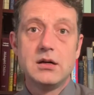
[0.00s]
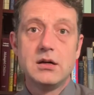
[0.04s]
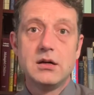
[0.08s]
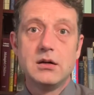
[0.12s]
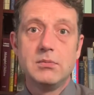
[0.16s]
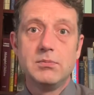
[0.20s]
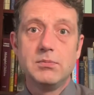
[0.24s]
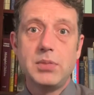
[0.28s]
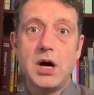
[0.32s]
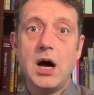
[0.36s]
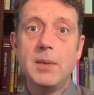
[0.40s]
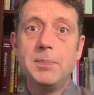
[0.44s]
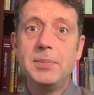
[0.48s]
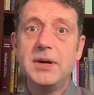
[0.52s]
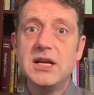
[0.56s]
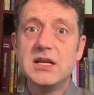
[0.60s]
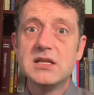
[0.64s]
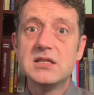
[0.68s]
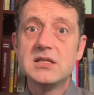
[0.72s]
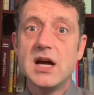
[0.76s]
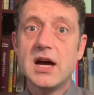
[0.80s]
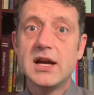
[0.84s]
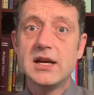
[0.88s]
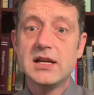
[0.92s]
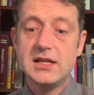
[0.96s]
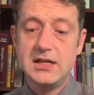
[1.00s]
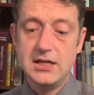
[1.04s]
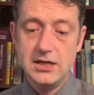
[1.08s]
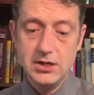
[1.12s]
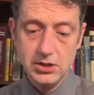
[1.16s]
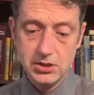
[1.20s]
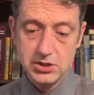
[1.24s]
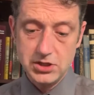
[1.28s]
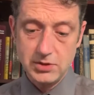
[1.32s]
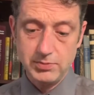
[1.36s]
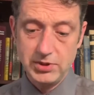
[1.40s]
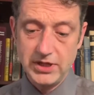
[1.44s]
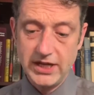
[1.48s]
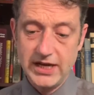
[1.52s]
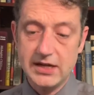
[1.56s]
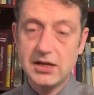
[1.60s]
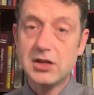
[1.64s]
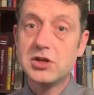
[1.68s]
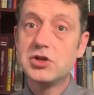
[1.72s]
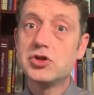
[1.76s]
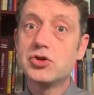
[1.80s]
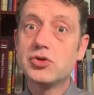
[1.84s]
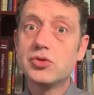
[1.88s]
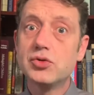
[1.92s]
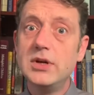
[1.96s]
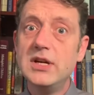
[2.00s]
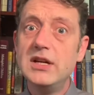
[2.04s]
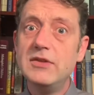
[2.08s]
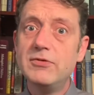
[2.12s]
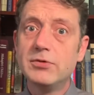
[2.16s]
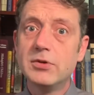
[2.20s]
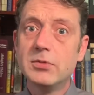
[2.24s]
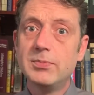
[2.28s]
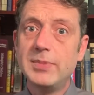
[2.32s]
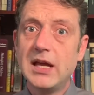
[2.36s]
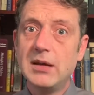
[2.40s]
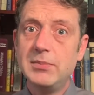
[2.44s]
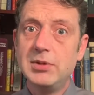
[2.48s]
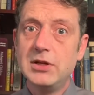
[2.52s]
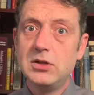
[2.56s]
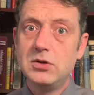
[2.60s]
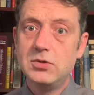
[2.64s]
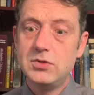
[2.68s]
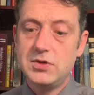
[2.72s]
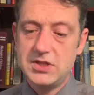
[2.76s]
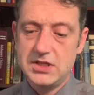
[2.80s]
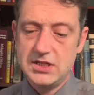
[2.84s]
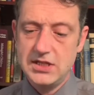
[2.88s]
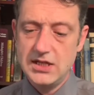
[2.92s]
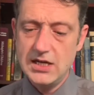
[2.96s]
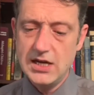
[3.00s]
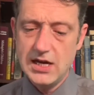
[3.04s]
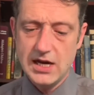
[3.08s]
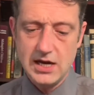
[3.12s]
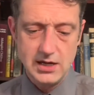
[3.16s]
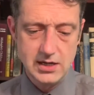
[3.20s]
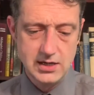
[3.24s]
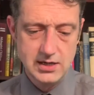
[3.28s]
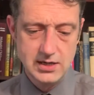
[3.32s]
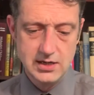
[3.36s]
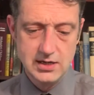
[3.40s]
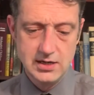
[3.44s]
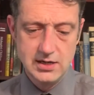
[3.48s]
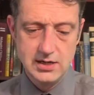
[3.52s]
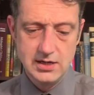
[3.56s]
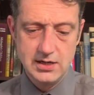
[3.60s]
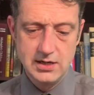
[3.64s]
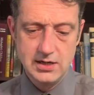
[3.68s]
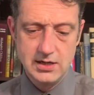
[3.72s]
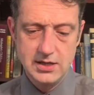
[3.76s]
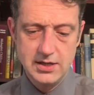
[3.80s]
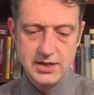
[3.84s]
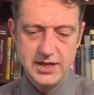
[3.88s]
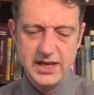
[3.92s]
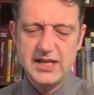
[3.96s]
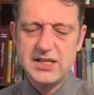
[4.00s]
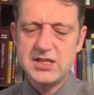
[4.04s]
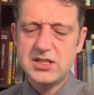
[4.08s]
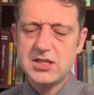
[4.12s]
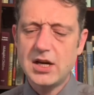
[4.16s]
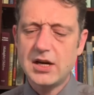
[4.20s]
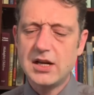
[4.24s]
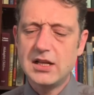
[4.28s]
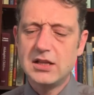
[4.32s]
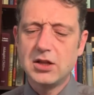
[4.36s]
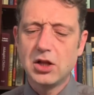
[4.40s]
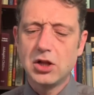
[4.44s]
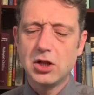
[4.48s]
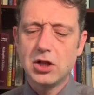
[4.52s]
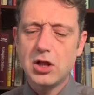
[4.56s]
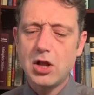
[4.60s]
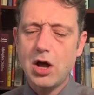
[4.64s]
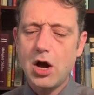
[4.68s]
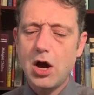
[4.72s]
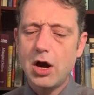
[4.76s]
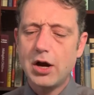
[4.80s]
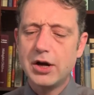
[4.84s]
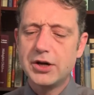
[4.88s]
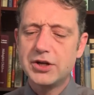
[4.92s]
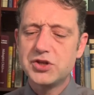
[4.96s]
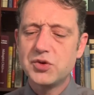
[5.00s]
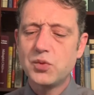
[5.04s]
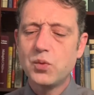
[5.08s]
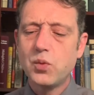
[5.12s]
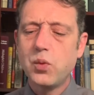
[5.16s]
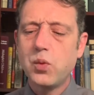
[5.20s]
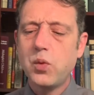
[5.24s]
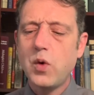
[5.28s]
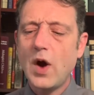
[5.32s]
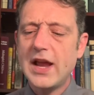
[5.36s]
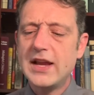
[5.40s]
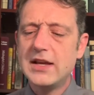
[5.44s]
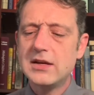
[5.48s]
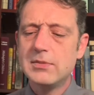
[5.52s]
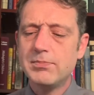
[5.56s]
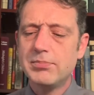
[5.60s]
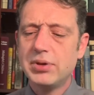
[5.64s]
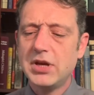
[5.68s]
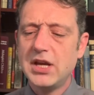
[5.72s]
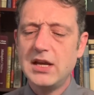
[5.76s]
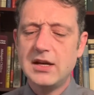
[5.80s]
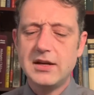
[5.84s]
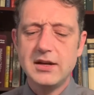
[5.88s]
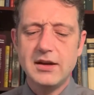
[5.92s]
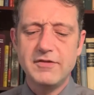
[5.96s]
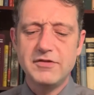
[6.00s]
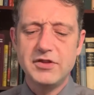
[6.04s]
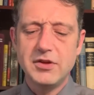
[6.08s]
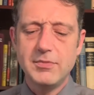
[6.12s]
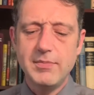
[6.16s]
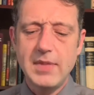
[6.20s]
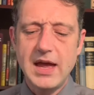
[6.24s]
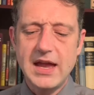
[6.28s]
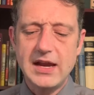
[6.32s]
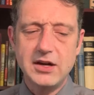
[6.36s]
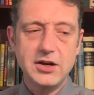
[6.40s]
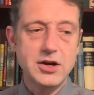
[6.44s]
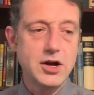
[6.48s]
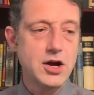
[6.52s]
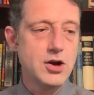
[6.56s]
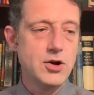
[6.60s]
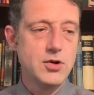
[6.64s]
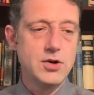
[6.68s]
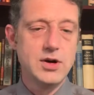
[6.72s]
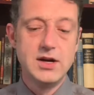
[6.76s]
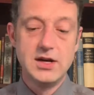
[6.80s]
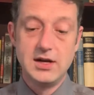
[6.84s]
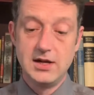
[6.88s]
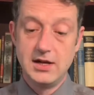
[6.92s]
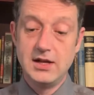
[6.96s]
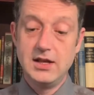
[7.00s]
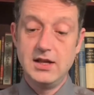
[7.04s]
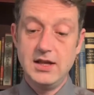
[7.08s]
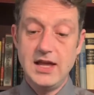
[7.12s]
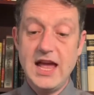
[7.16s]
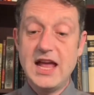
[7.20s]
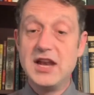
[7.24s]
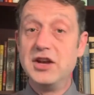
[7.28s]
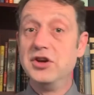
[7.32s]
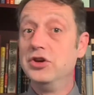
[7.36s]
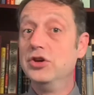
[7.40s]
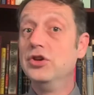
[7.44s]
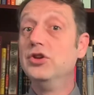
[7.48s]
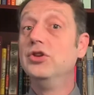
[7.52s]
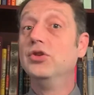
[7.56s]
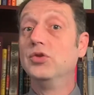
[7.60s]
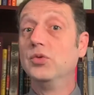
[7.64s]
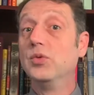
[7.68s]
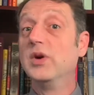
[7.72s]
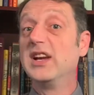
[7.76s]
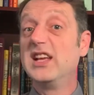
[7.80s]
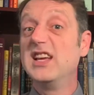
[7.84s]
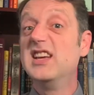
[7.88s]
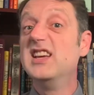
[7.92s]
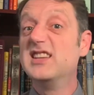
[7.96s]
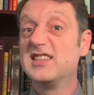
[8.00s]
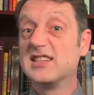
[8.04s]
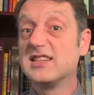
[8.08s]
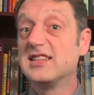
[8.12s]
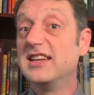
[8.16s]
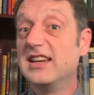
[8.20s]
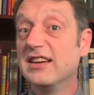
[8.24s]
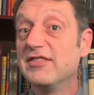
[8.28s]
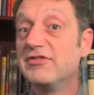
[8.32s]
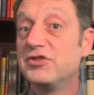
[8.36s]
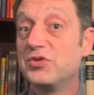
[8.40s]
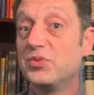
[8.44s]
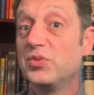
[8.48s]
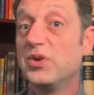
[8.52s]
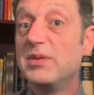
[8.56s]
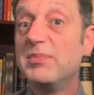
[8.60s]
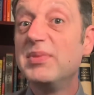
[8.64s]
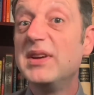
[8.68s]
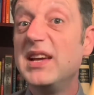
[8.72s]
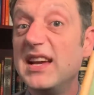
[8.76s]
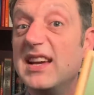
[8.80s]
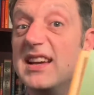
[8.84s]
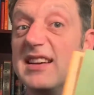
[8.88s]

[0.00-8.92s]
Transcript: Papa is not here to plant a tree for baby Lucia. He studied the large white pit of the mango and knew what his gift would be.